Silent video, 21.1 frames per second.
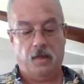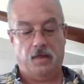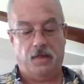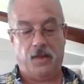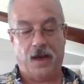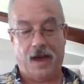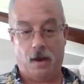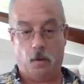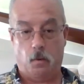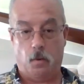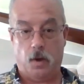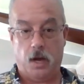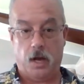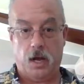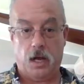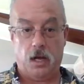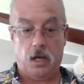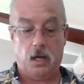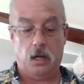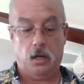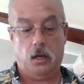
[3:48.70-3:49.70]
That
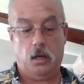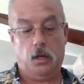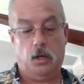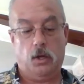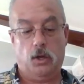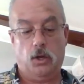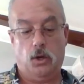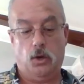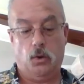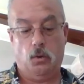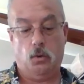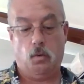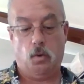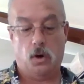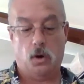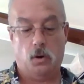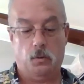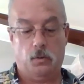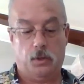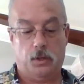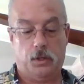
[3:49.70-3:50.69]
way you
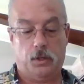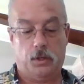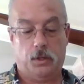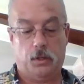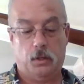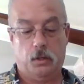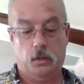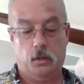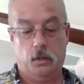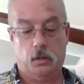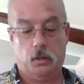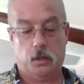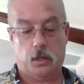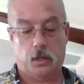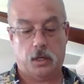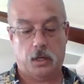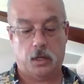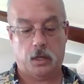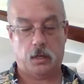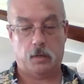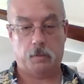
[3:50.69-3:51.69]
won't
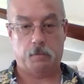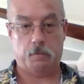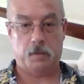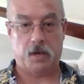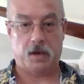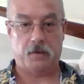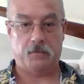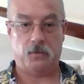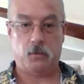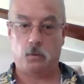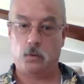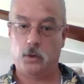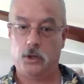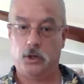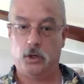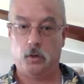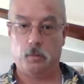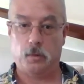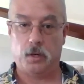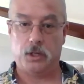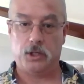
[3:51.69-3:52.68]
have to worry
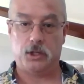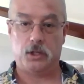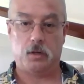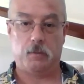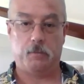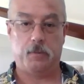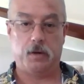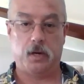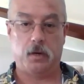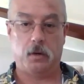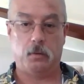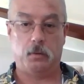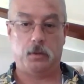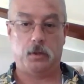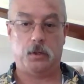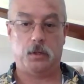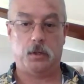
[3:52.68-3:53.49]
too much about